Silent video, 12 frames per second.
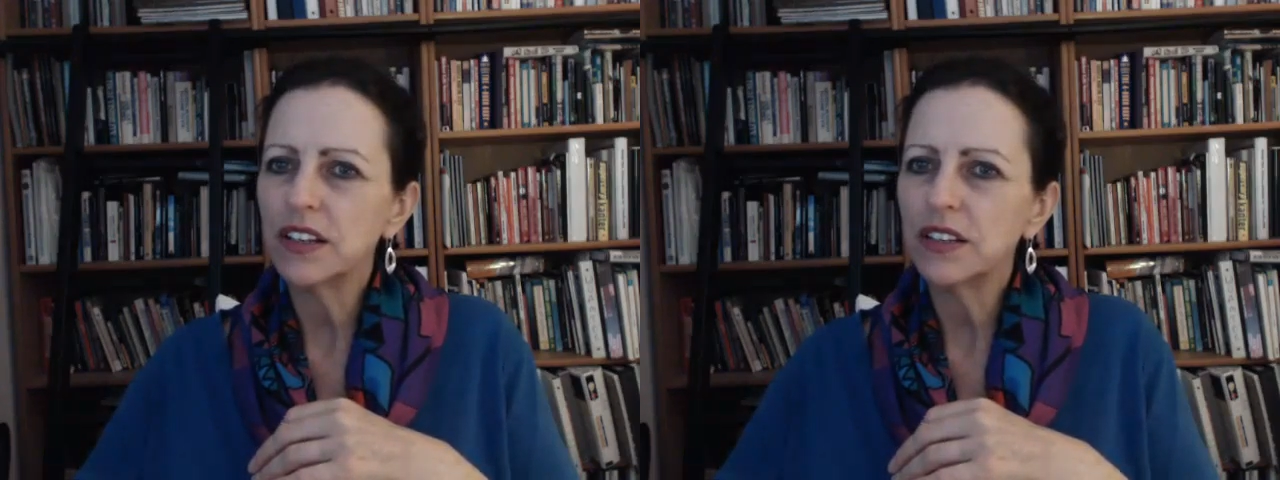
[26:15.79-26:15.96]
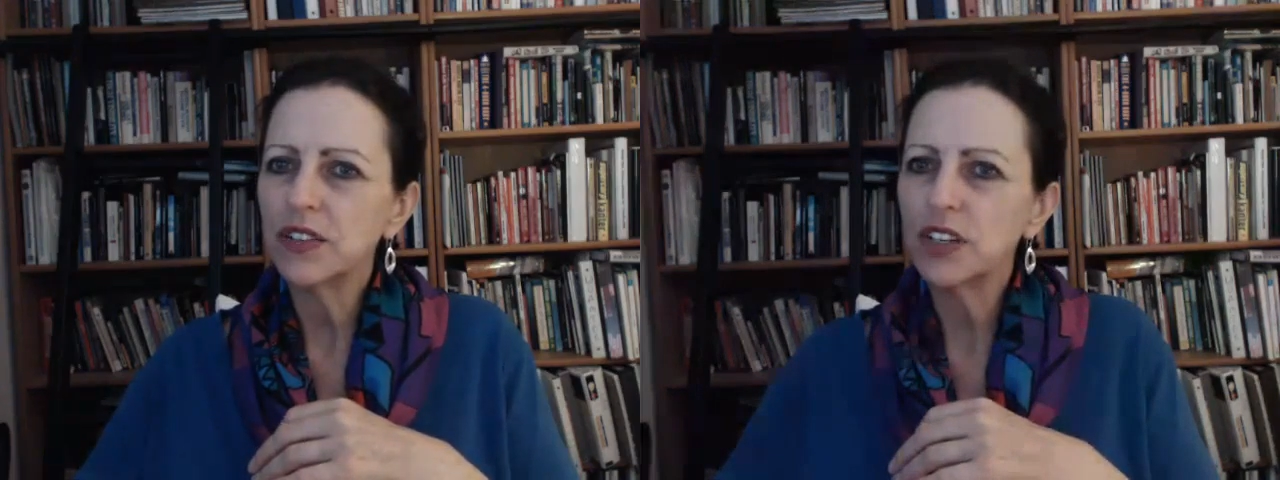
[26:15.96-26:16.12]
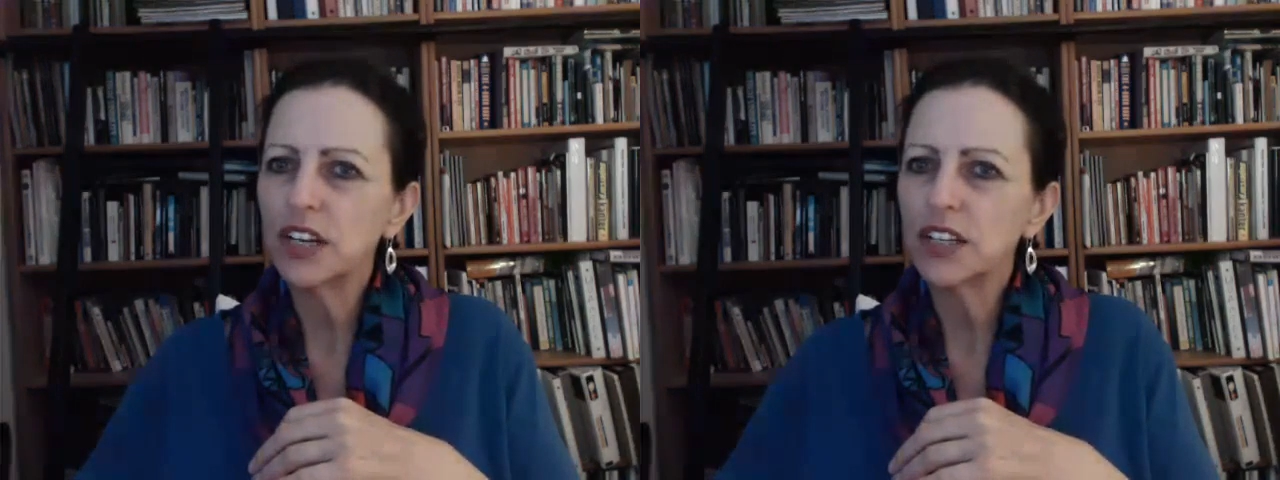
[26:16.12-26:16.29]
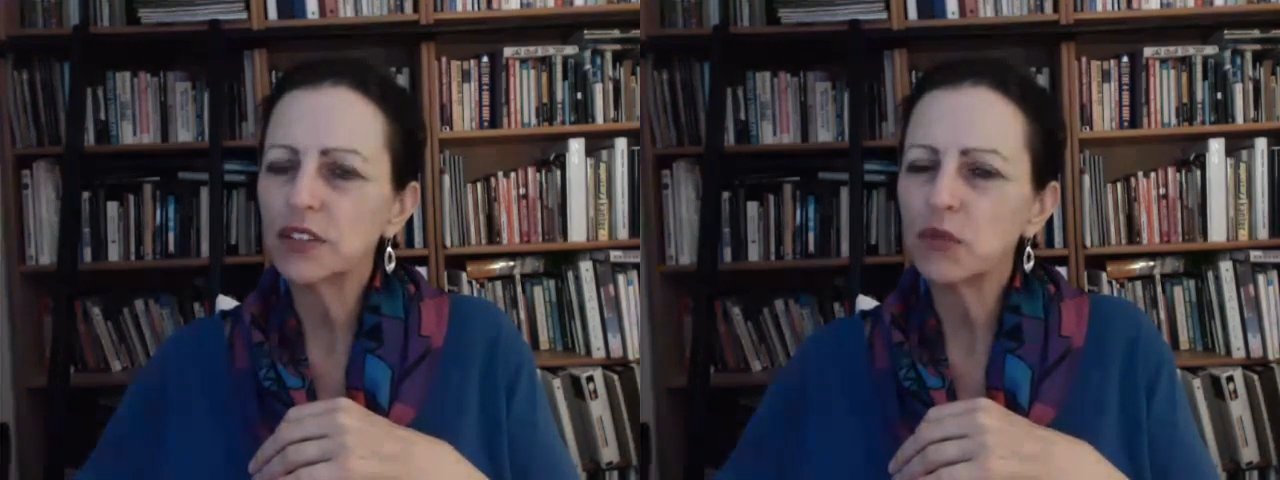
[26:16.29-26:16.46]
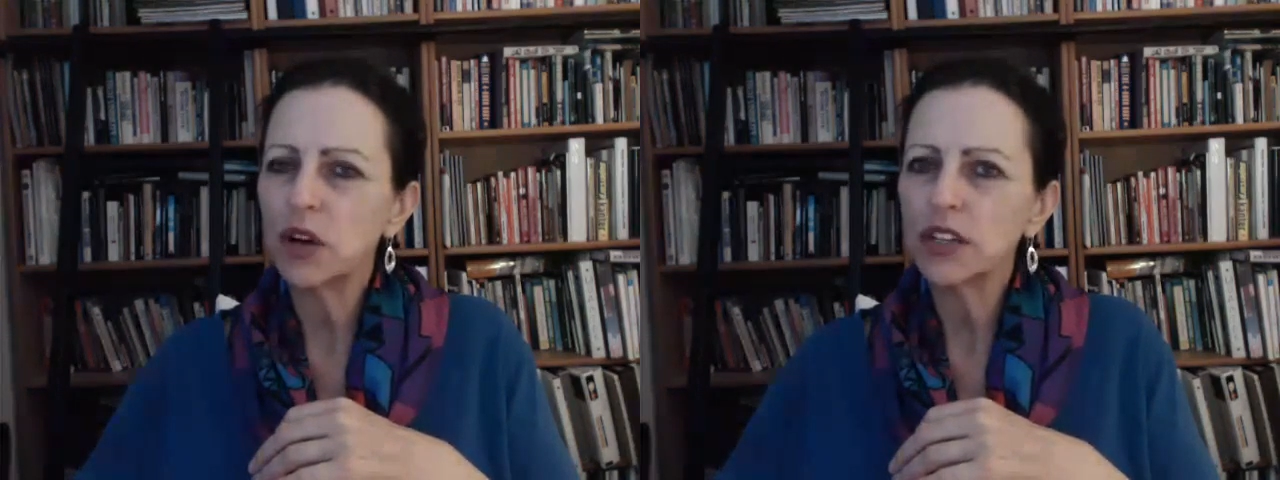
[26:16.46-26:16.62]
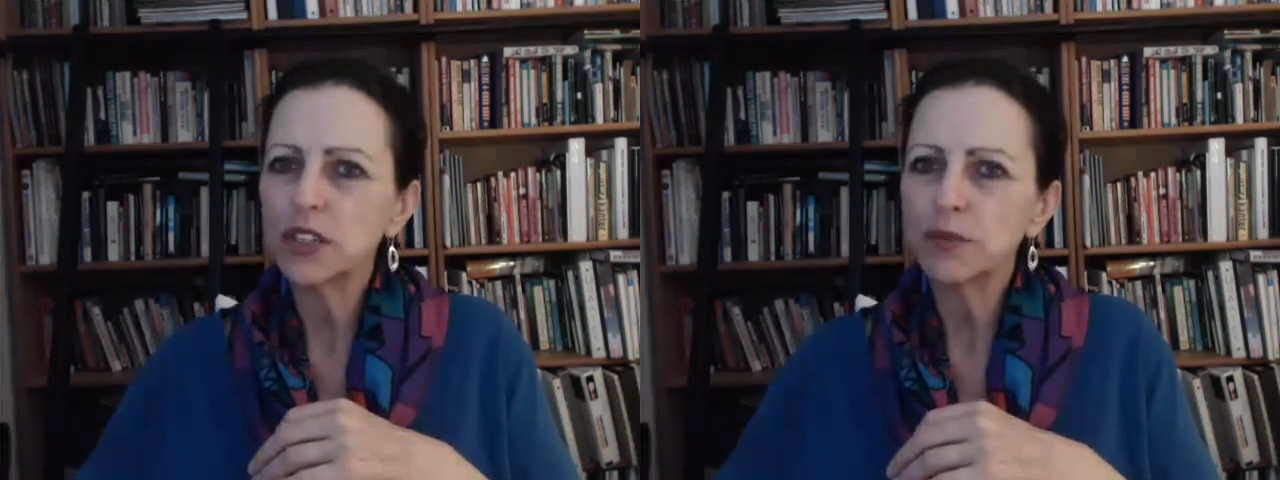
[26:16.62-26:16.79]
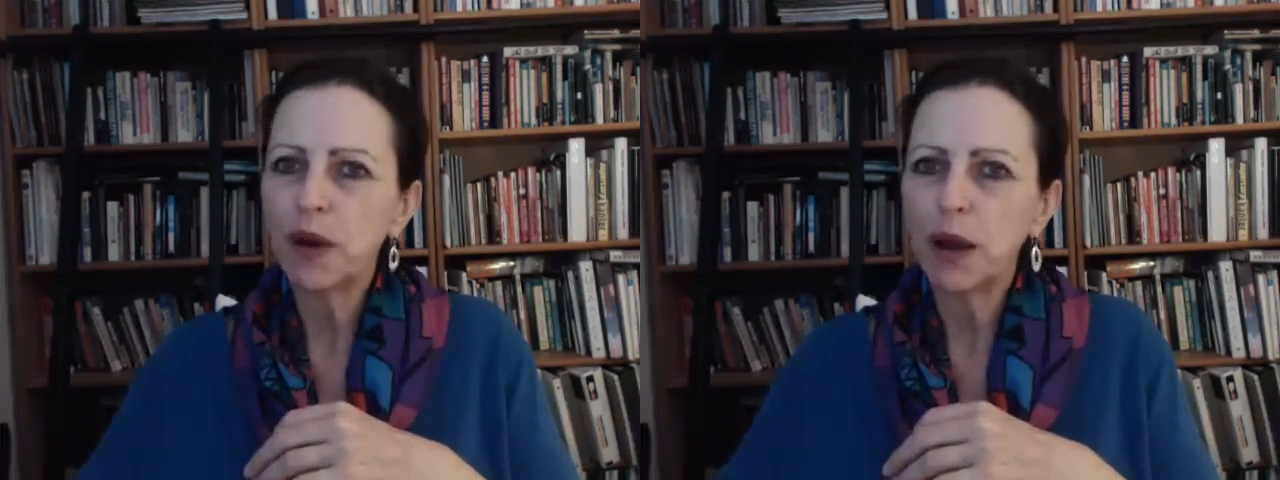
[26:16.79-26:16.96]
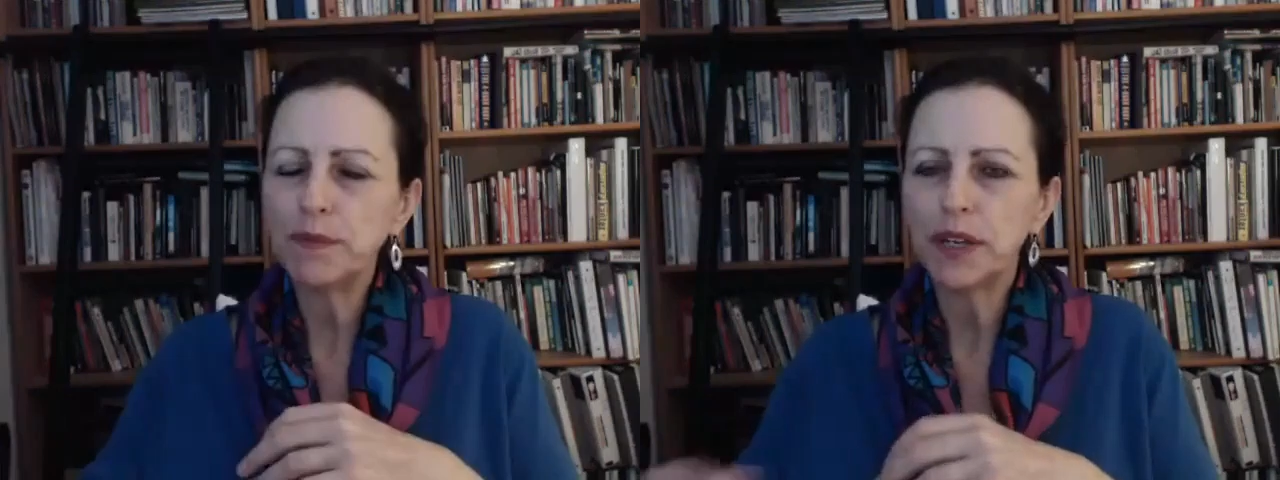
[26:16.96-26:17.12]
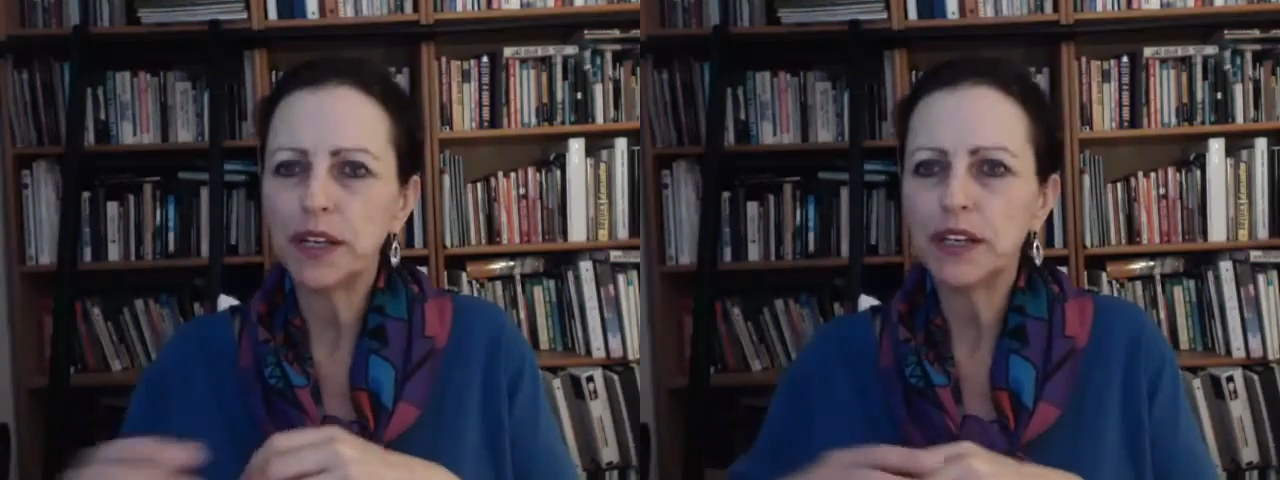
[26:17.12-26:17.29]
if you guys want to
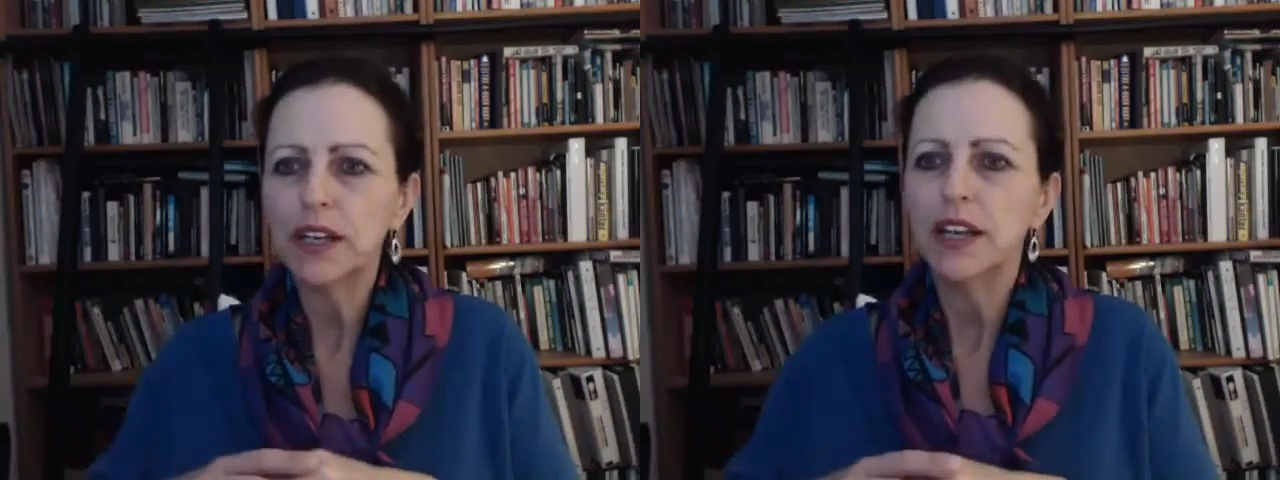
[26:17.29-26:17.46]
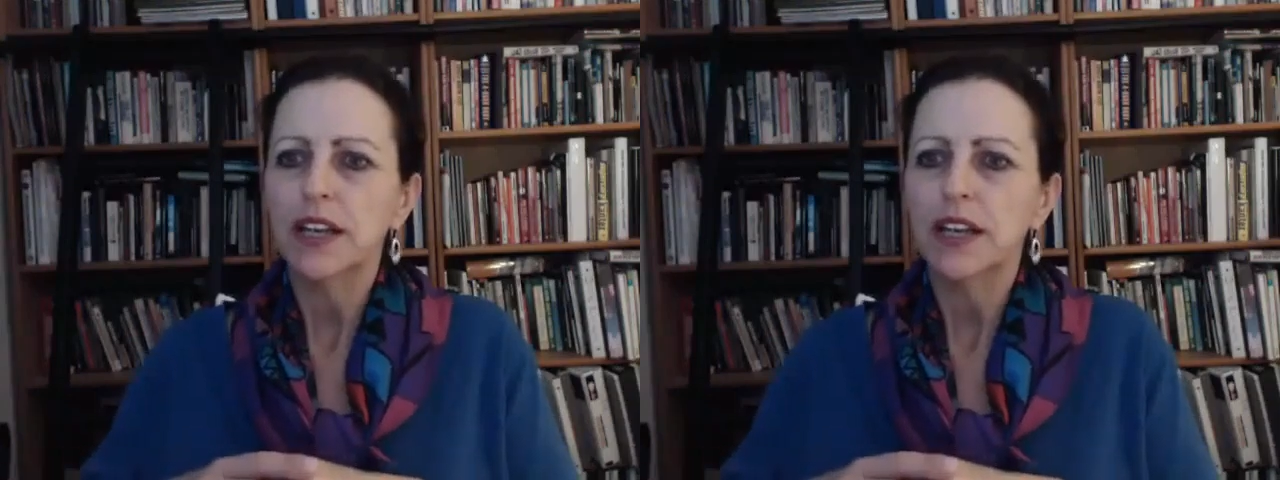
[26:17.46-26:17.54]
pop in,